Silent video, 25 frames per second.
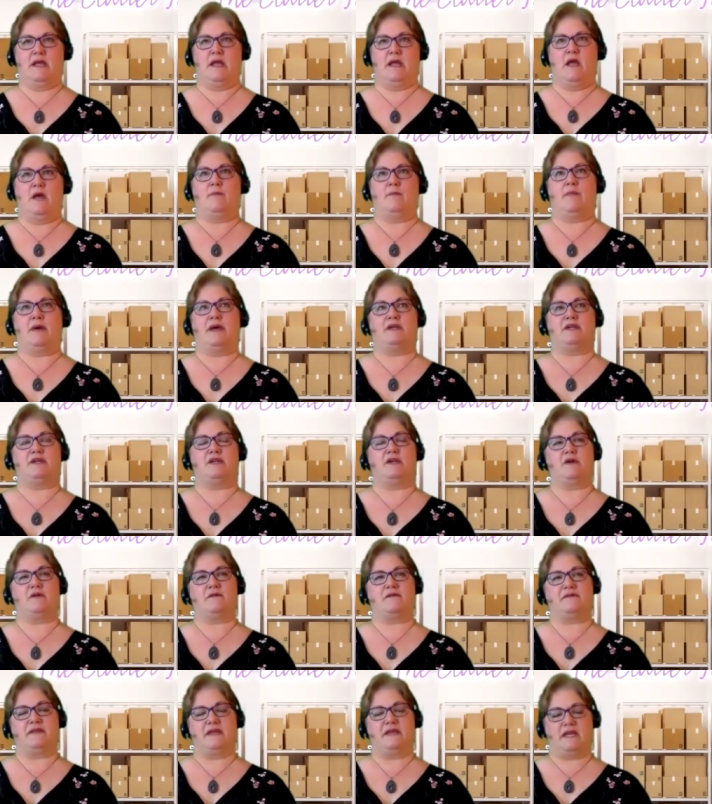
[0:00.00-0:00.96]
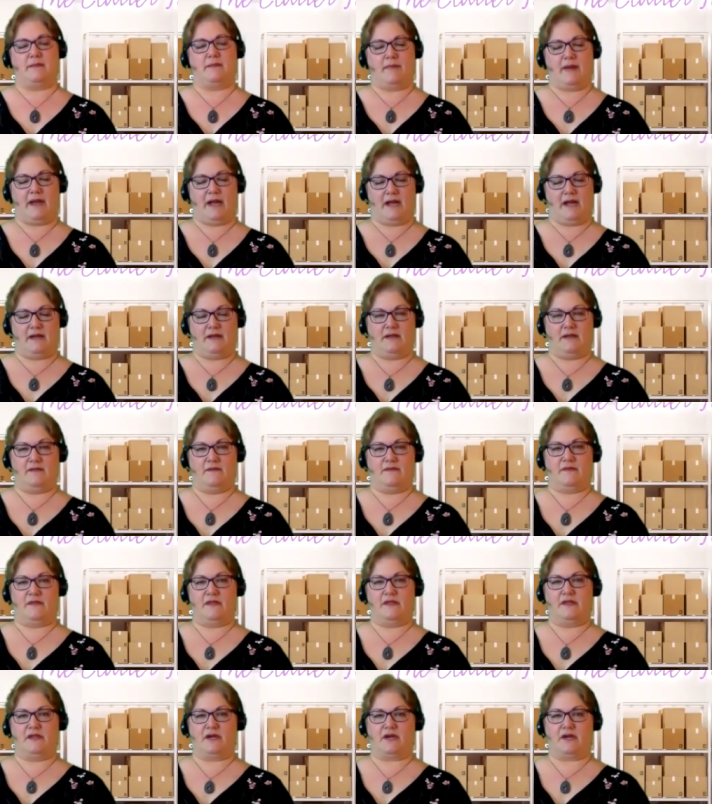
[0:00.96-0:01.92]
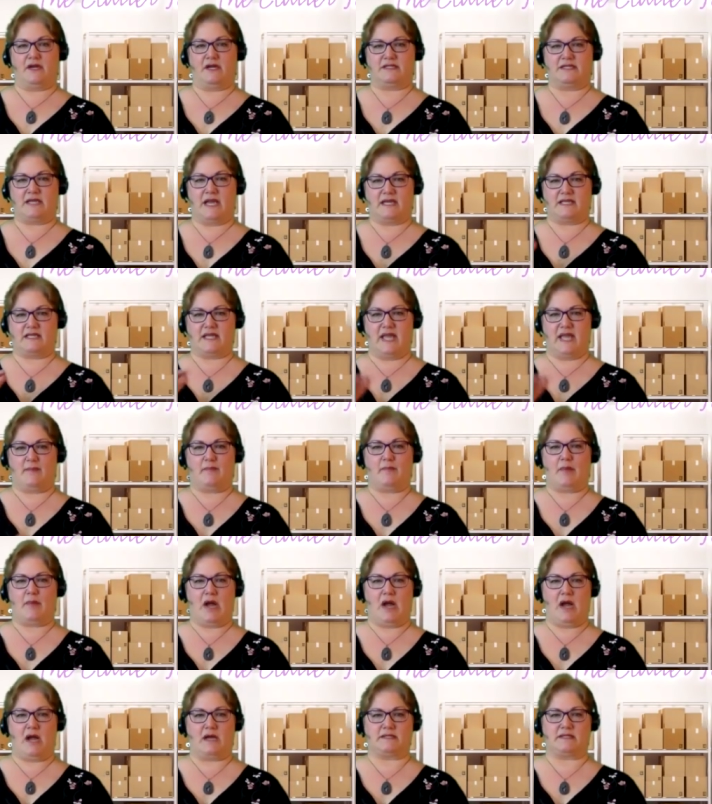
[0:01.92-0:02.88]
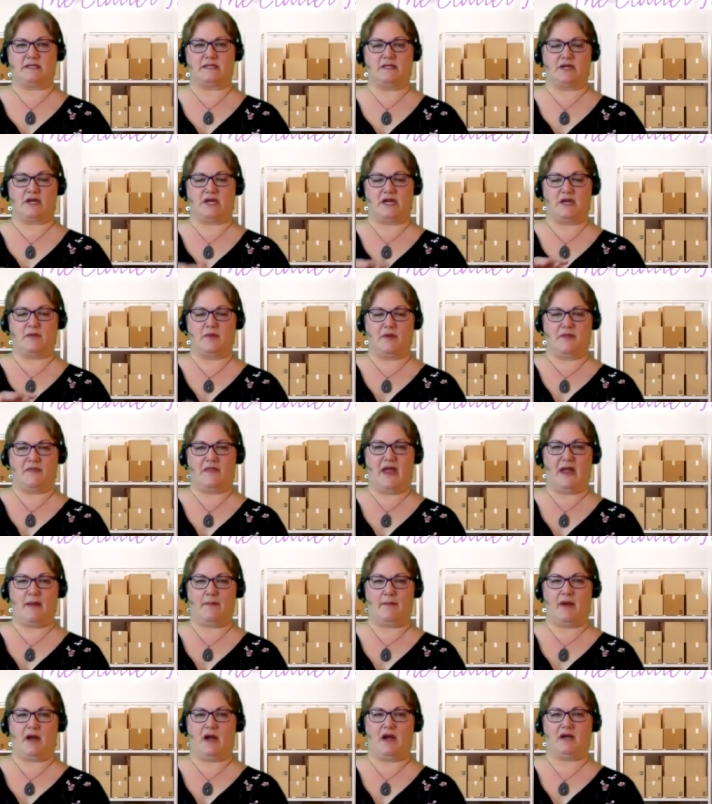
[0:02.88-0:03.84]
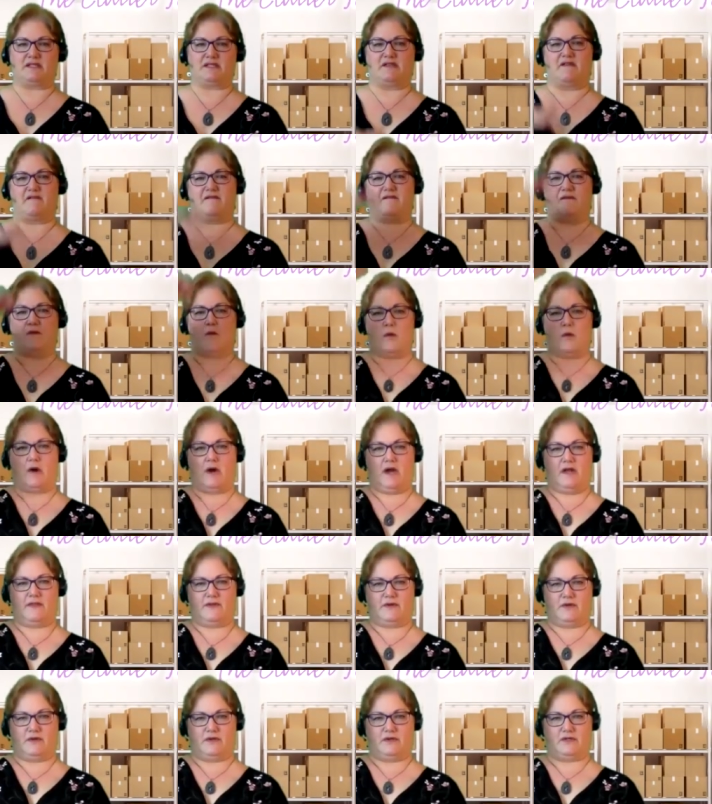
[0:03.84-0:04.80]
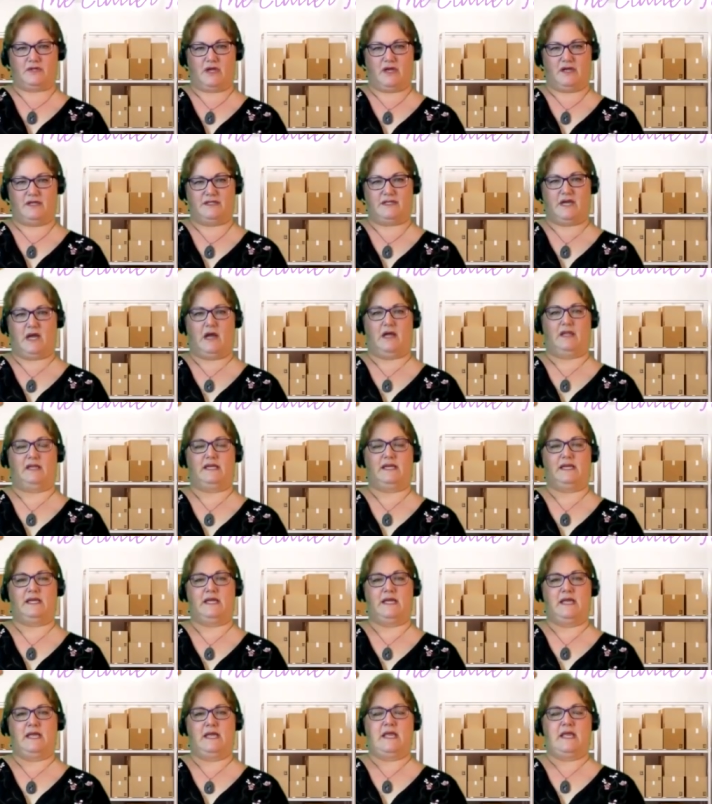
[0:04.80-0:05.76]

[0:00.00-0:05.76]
but you don't think about, then they're going to take that box and they're going to put that box and 4 others on a dolly.